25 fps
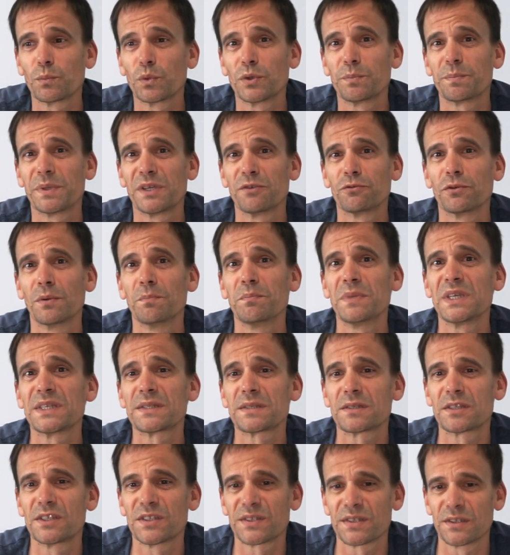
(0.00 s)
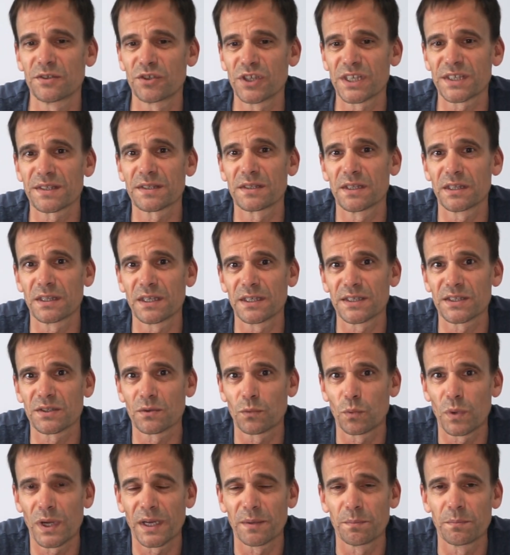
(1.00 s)
would be remiss to suggest that there's a
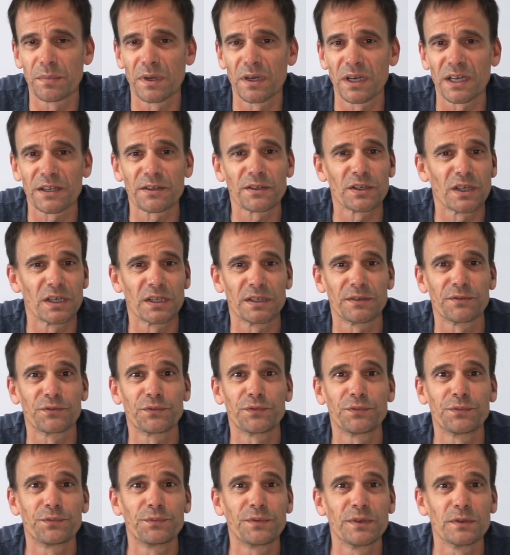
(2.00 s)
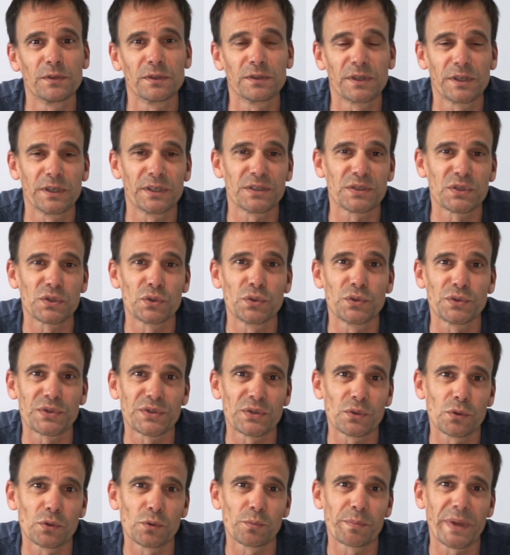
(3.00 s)
one bike that suits
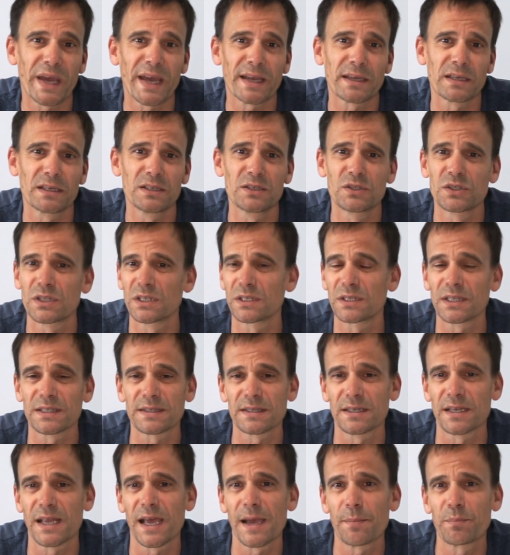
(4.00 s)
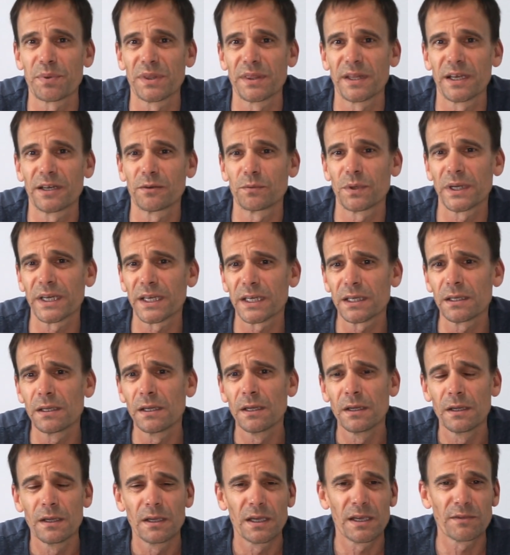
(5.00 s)
all package. That doesn't happen that way.
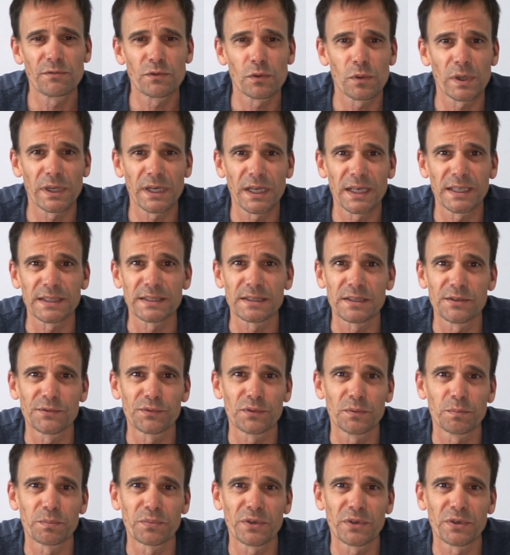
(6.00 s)
Everyone has different